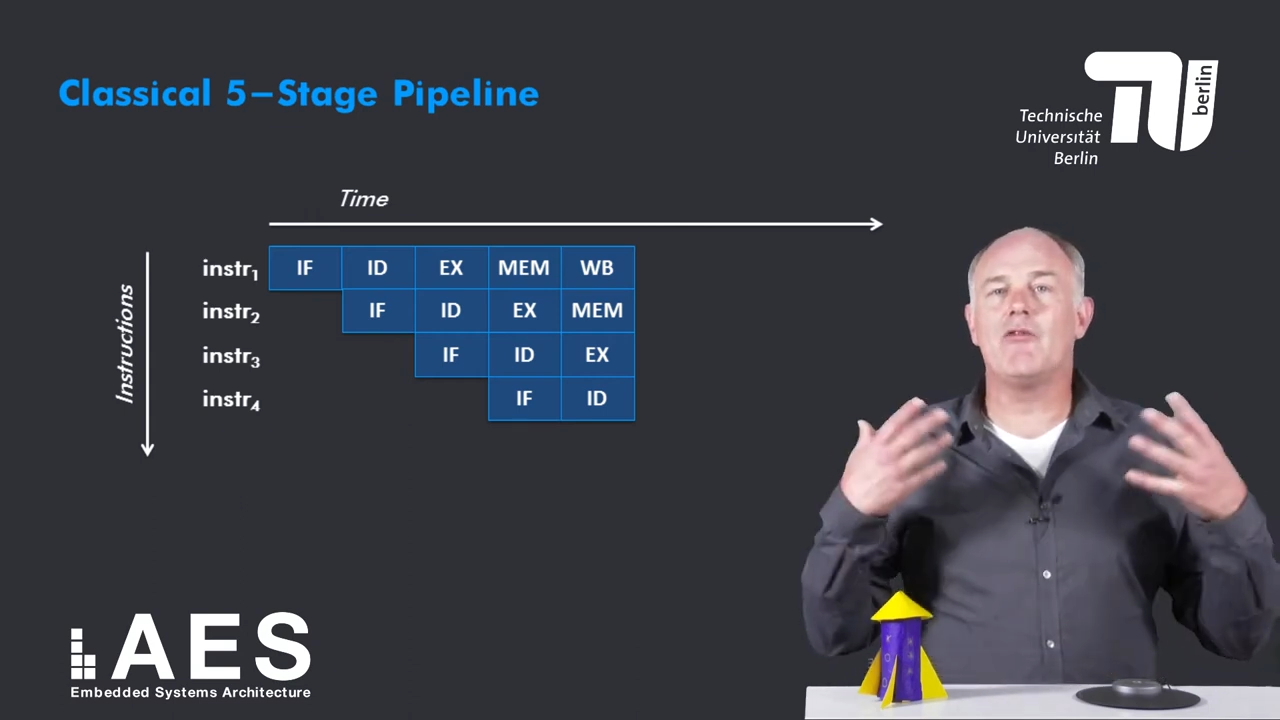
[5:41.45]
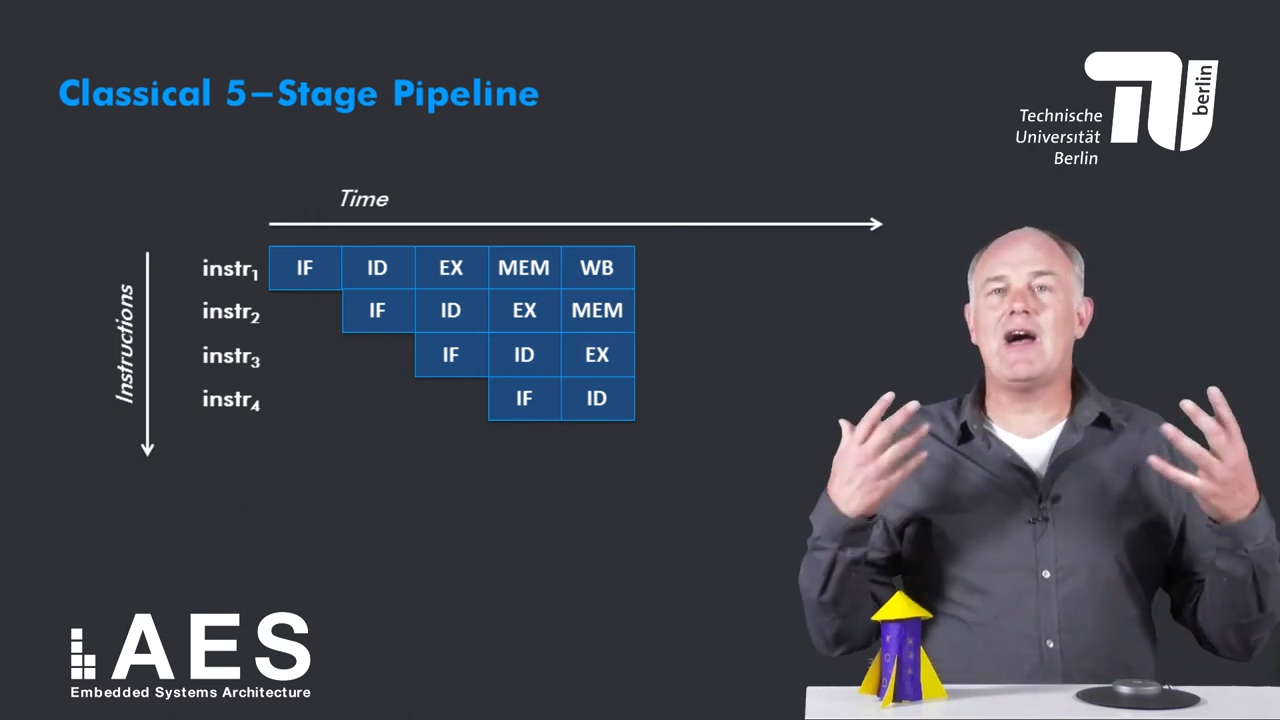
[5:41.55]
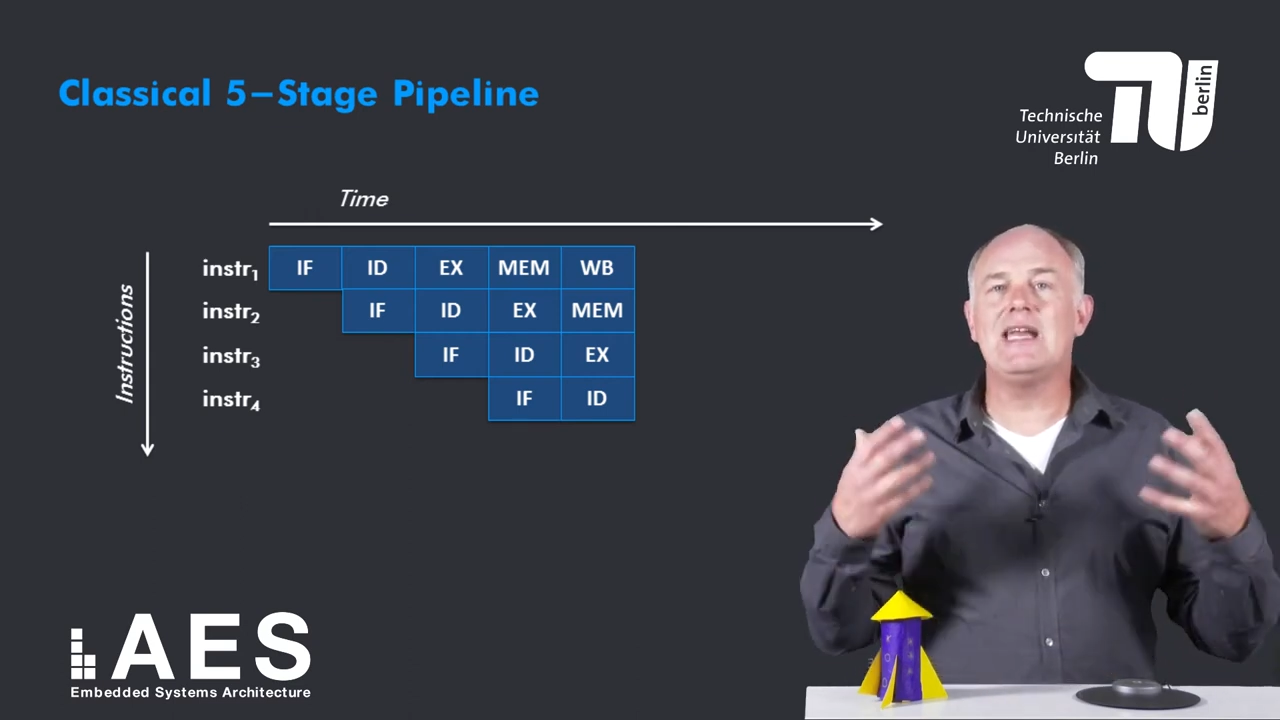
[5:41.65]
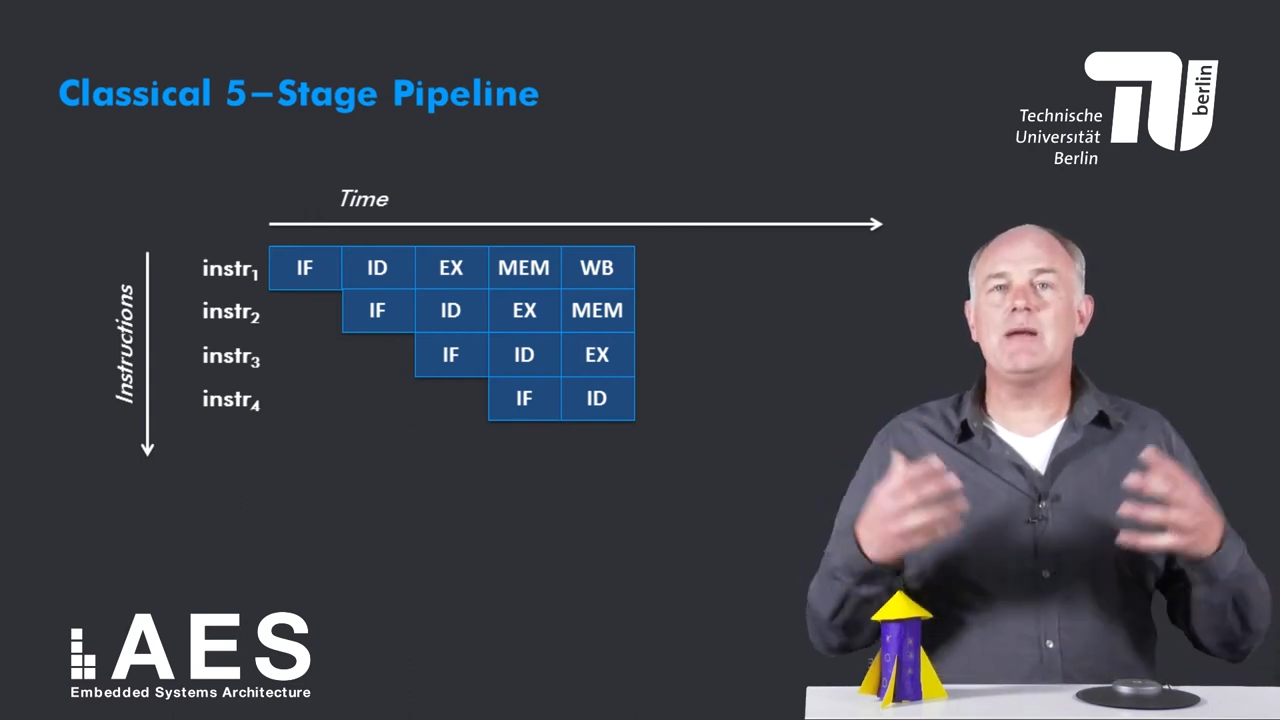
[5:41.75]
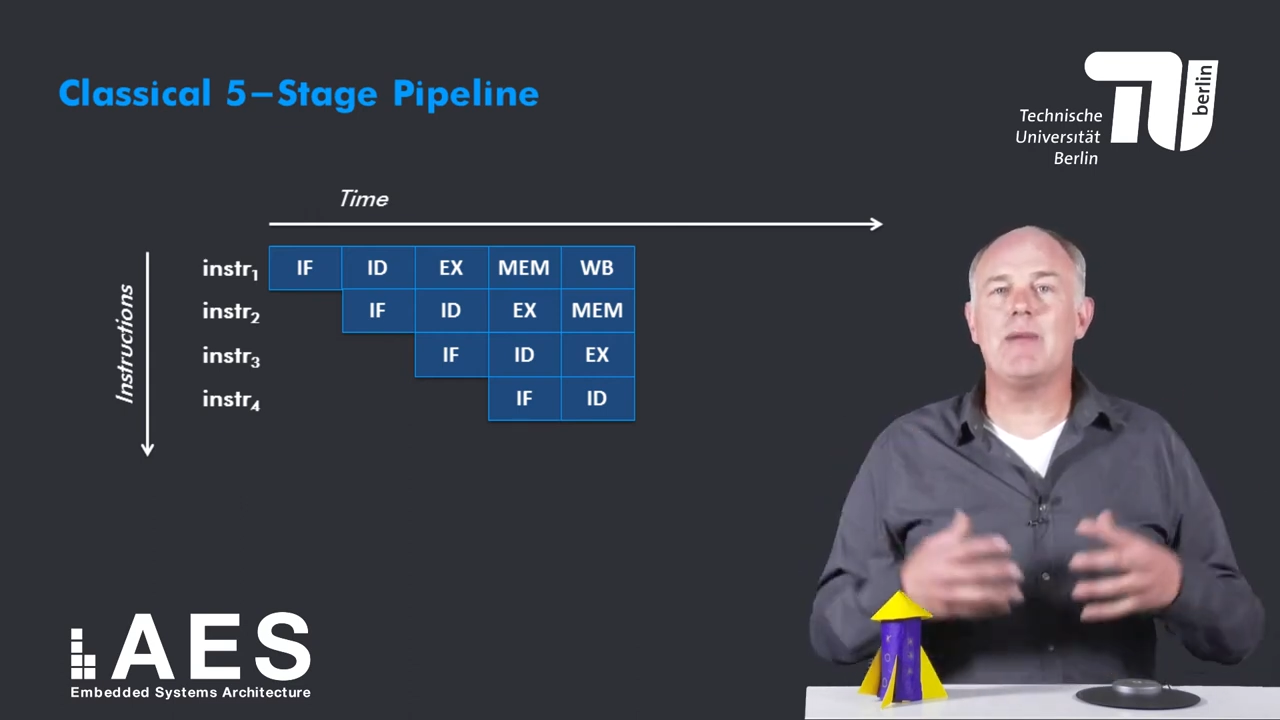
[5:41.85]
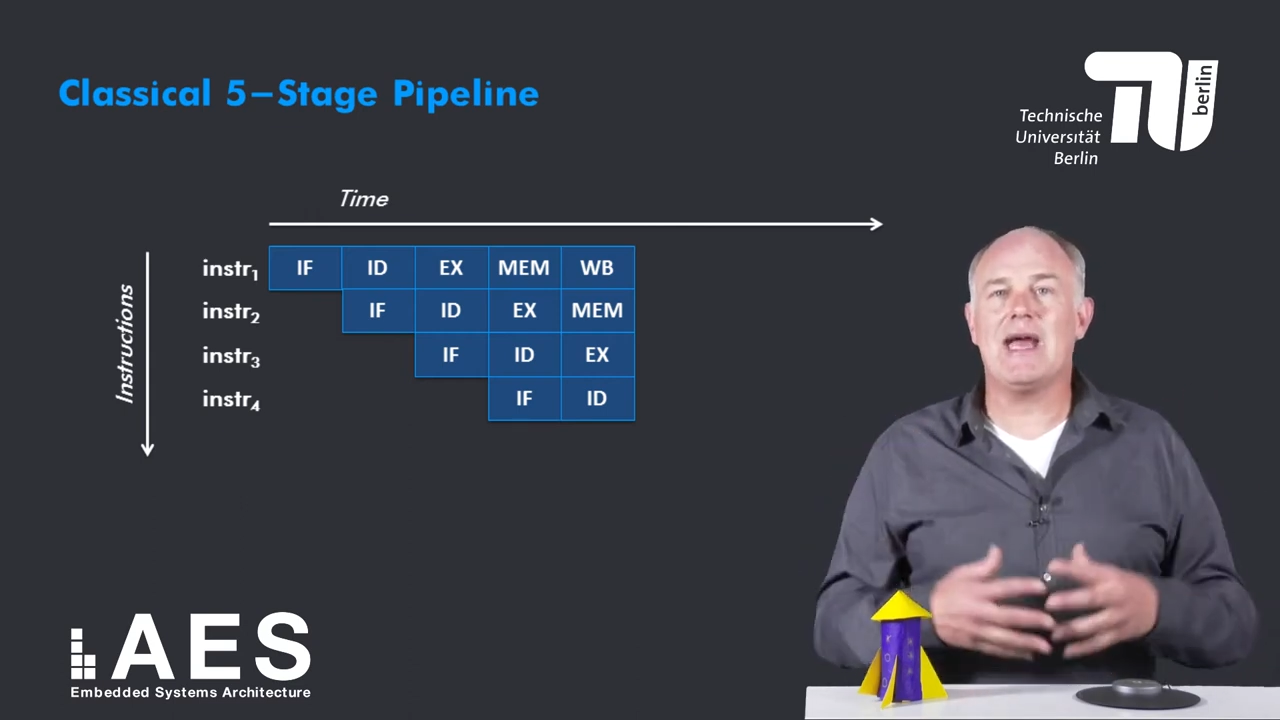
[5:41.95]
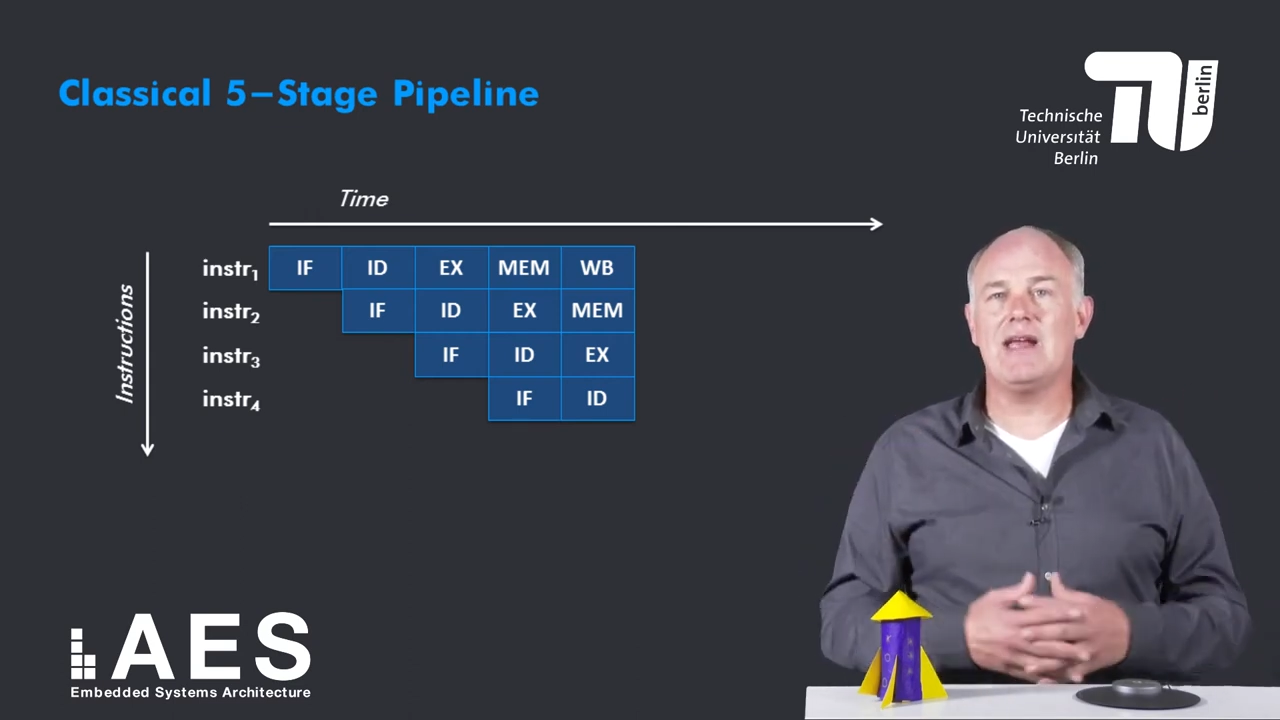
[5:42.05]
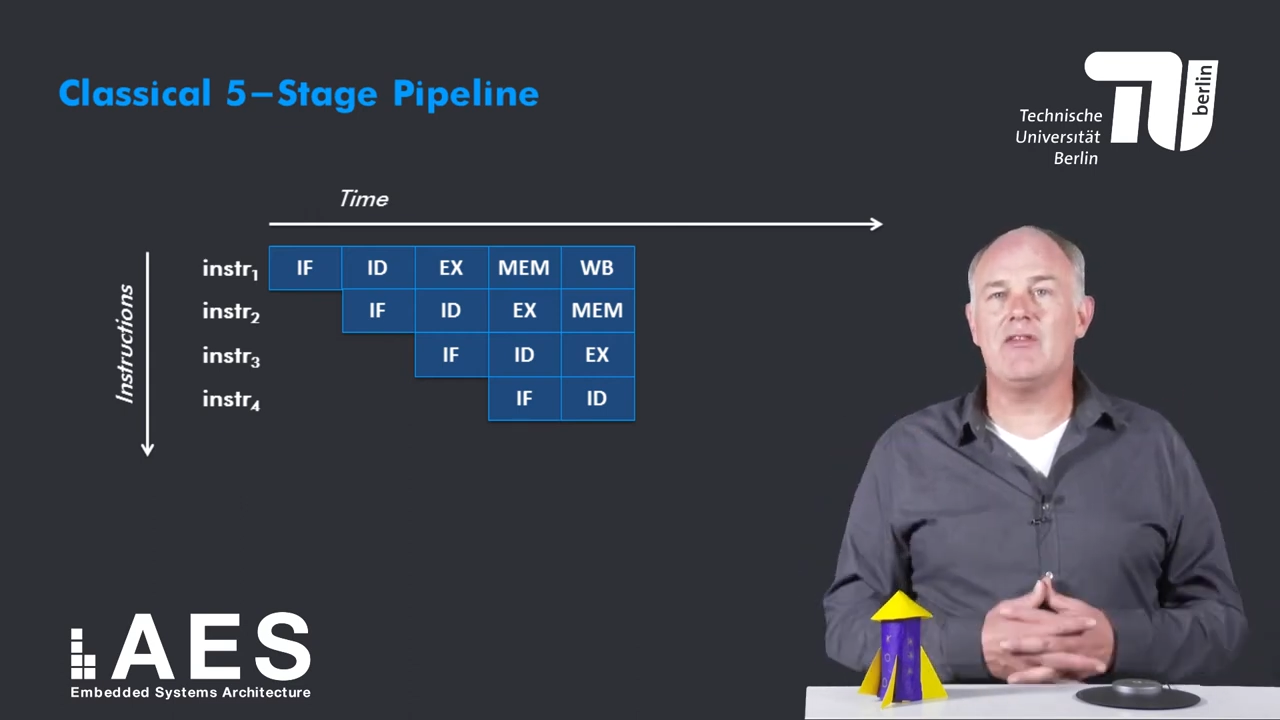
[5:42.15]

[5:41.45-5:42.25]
writing back